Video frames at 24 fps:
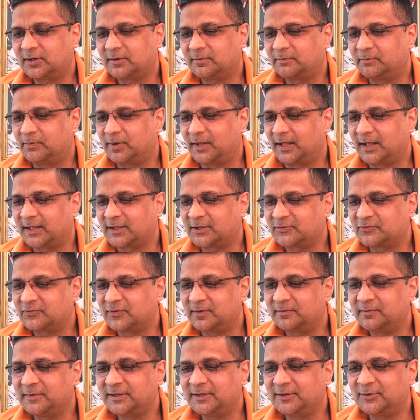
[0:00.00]
a
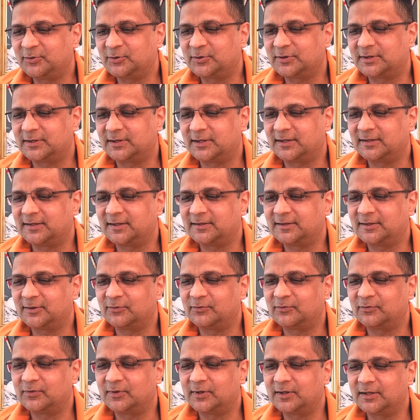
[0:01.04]
blasphemy to say that the
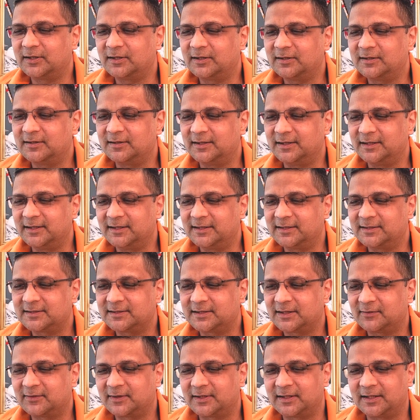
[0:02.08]
world
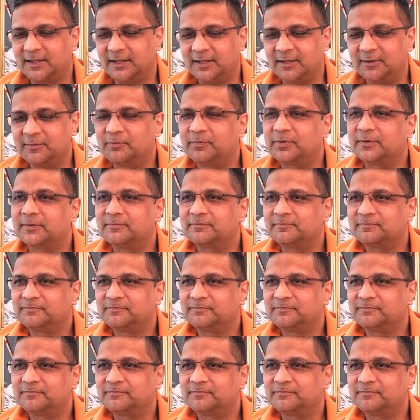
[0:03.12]
needs our help?